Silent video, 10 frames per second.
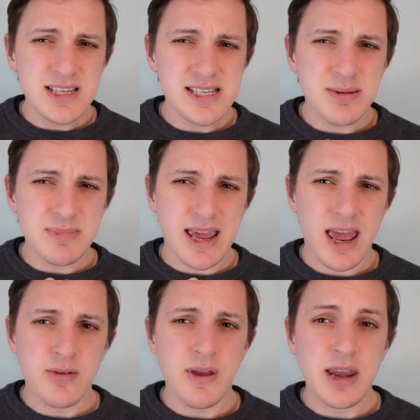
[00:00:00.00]
seem to
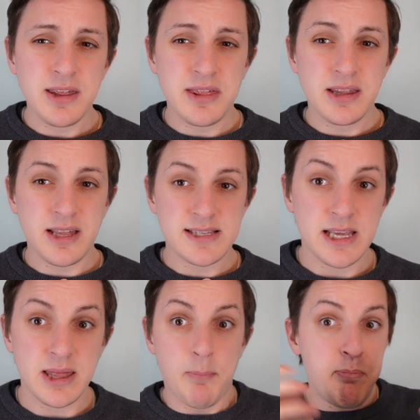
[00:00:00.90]
have anything that's
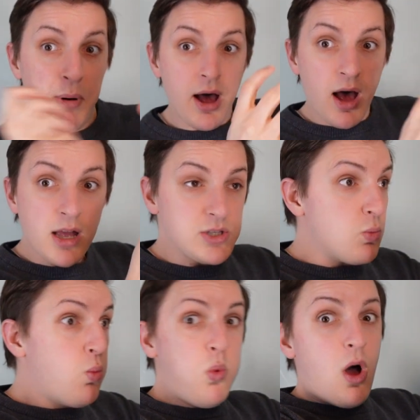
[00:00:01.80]
like the but,
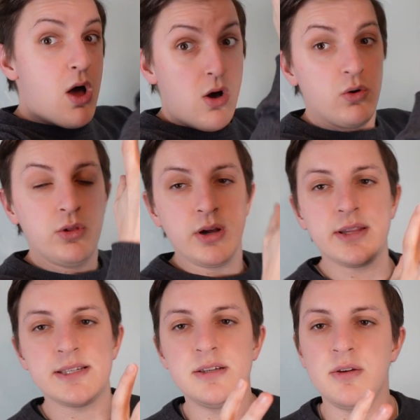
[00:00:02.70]
whoa, look at
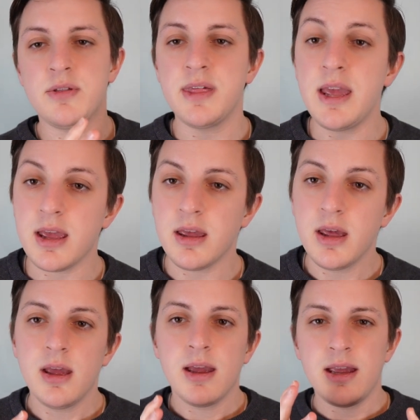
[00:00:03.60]
this new thing.
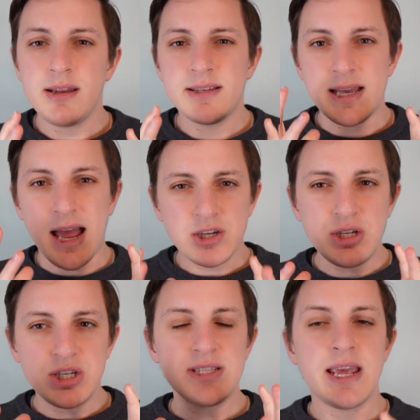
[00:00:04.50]
It's
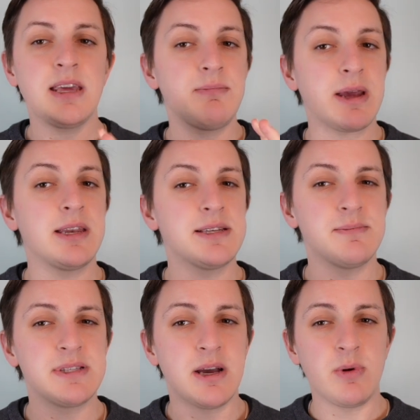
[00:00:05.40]
actually just taking
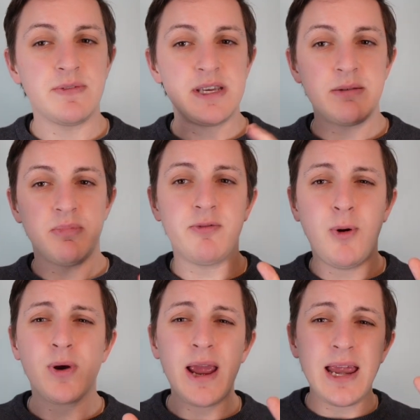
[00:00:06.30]
mechanisms that we've seen
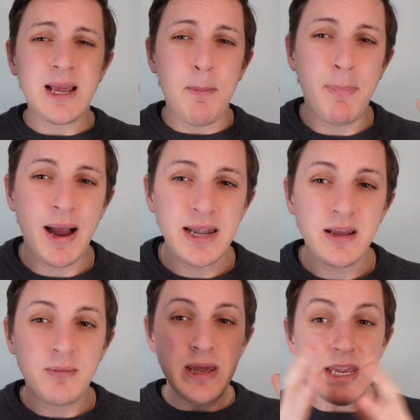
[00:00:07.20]
before and combining
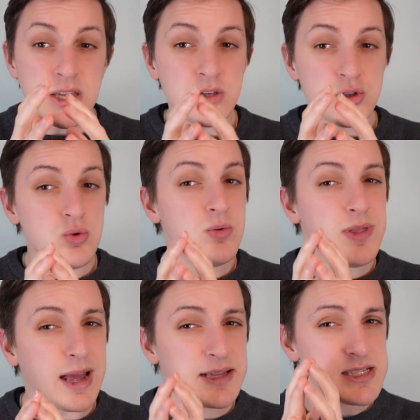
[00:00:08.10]
them into
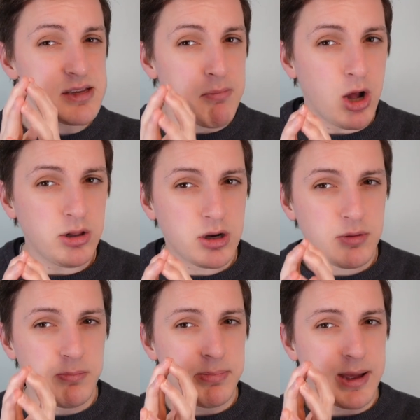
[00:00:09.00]
that
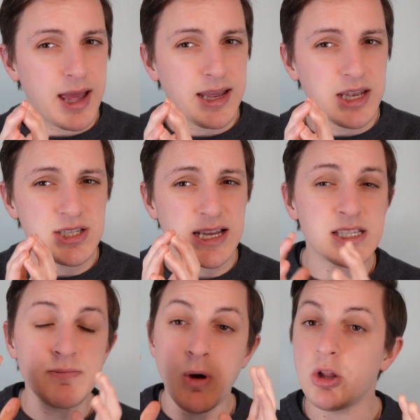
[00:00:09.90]
smaller package, that
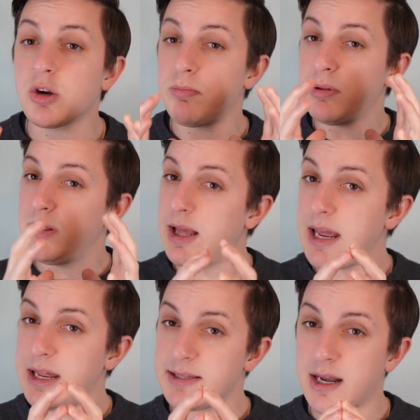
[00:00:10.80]
smaller
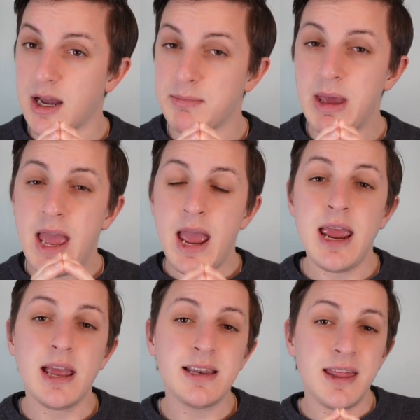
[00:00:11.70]
play time.
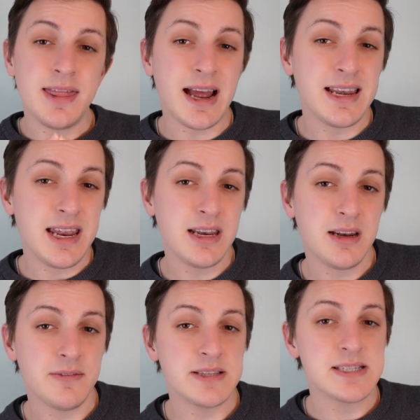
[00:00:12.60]
And that in
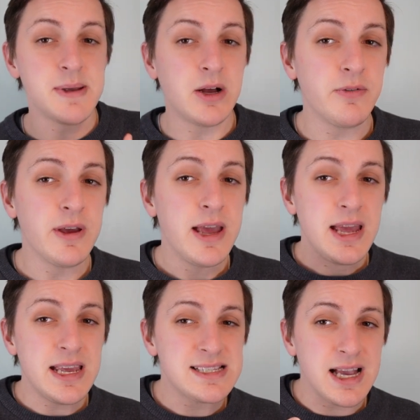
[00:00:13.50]
and of itself
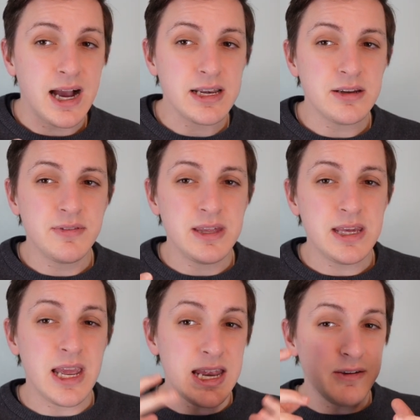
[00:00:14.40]
is kind of
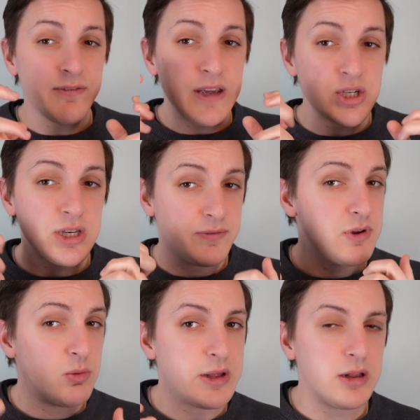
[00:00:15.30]
the innovation, if
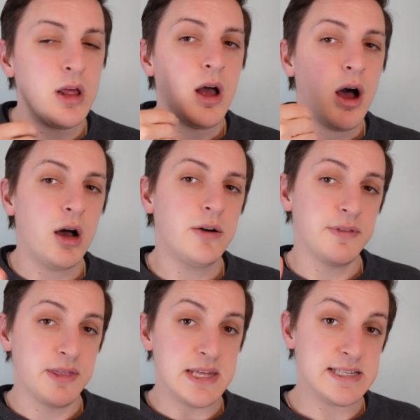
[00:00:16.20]
you will,
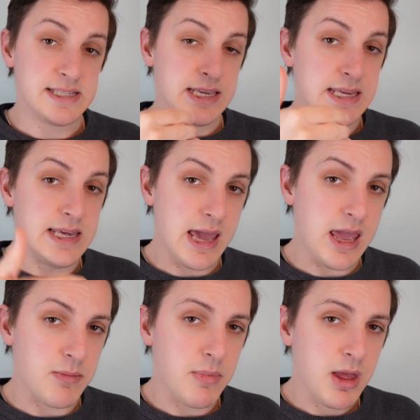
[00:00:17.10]
of this
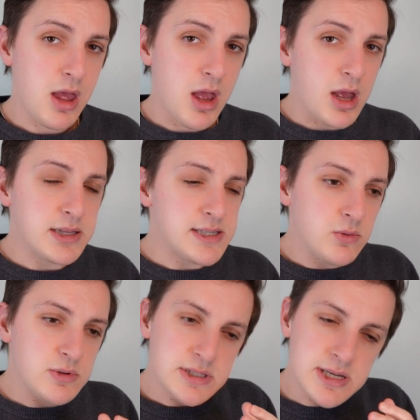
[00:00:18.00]
game. And
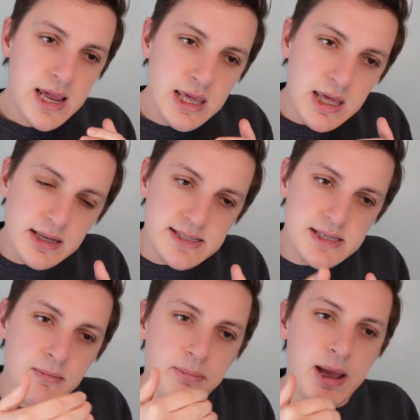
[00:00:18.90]
so taking a
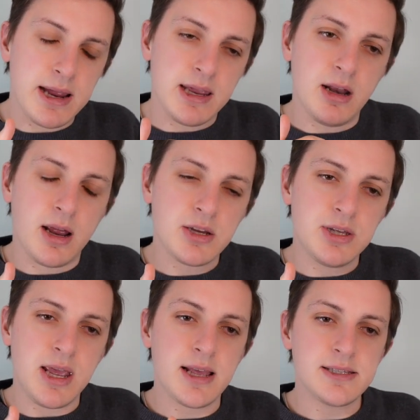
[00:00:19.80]
step back and
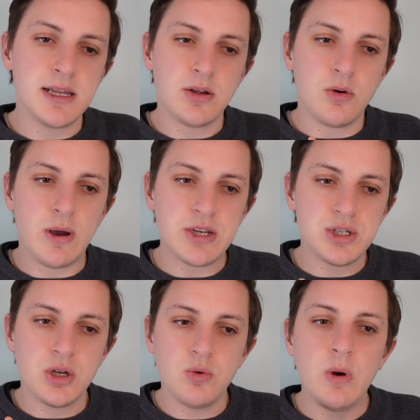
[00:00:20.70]
actually asking the
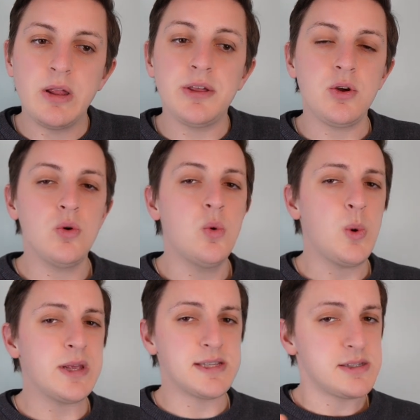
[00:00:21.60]
question, well then who
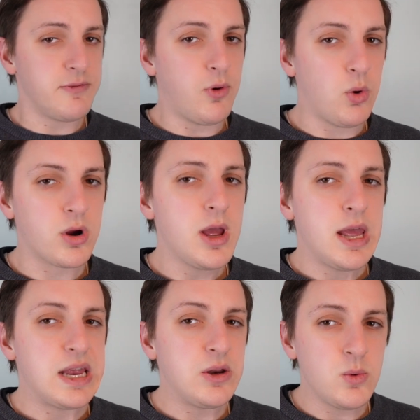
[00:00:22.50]
is this for
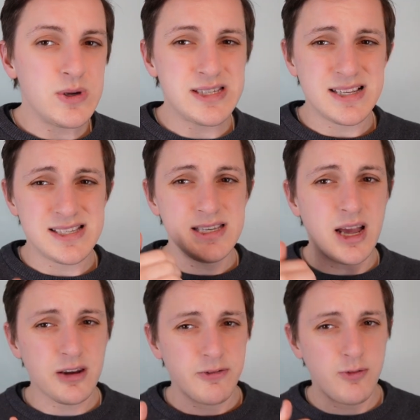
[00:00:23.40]
and who is this
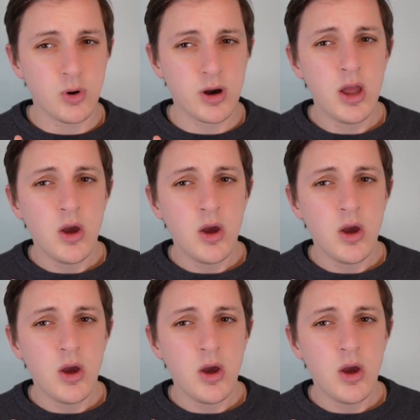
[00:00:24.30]
not for?